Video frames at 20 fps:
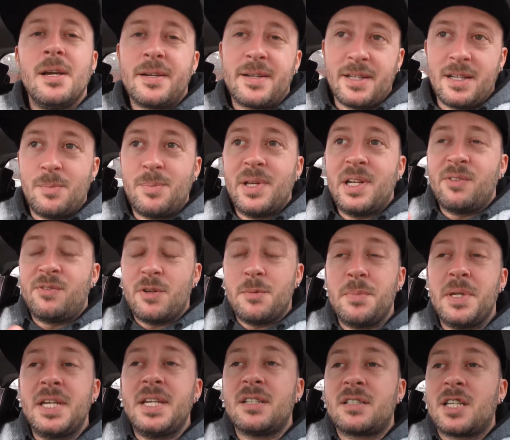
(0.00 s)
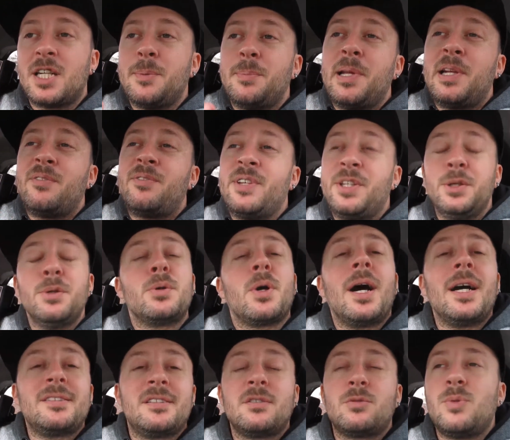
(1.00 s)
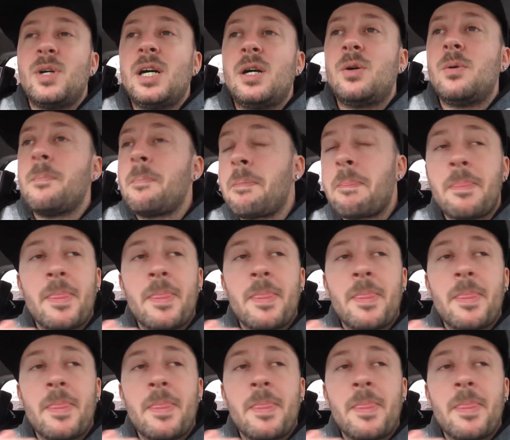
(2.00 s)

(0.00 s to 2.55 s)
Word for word: gonna benefit me, it's gonna benefit you guys as well.